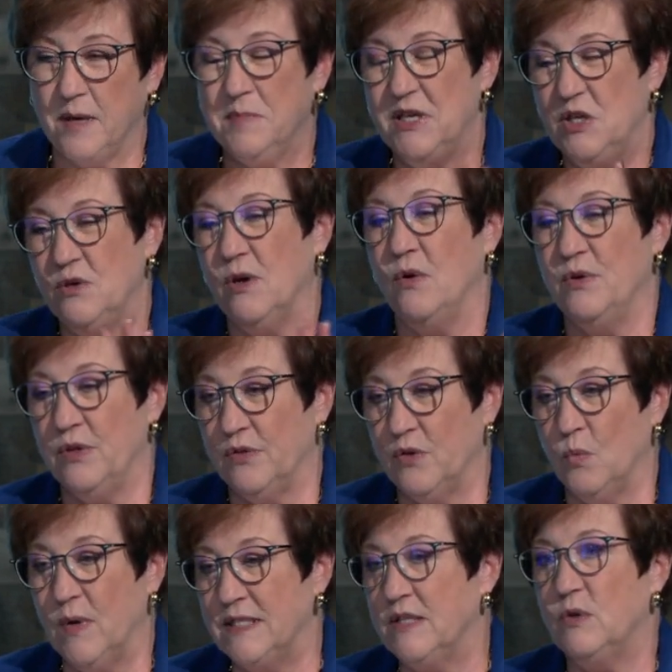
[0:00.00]
I mean,
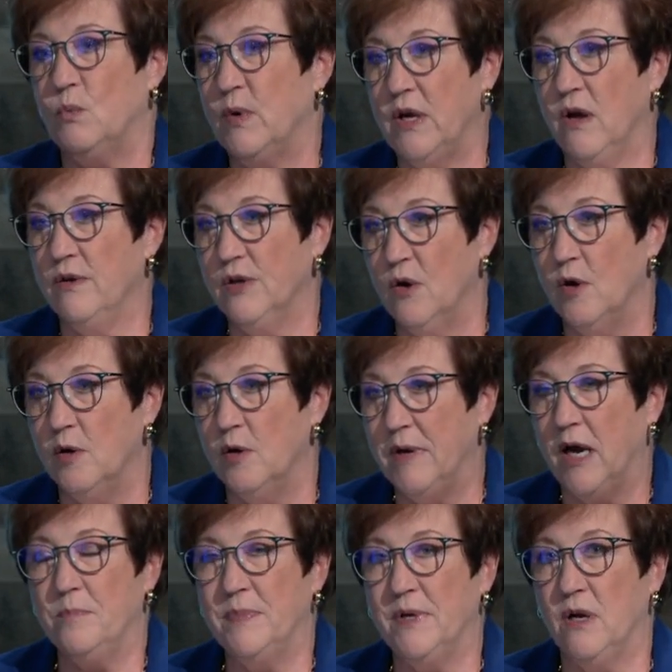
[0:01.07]
the ones that we all know
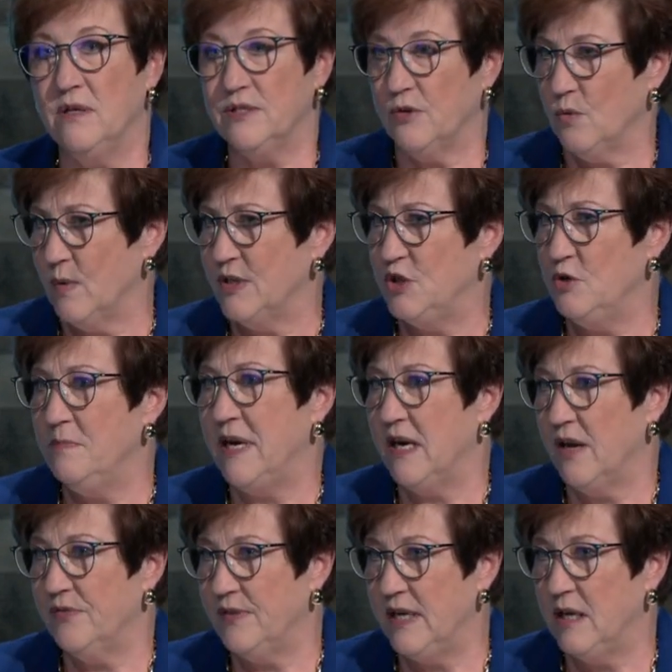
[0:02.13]
about, but also the ones you may
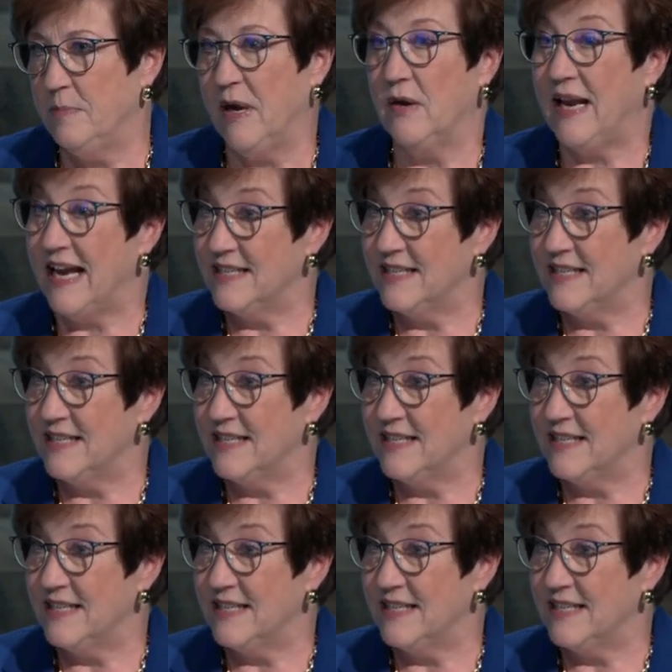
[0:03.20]
not think about.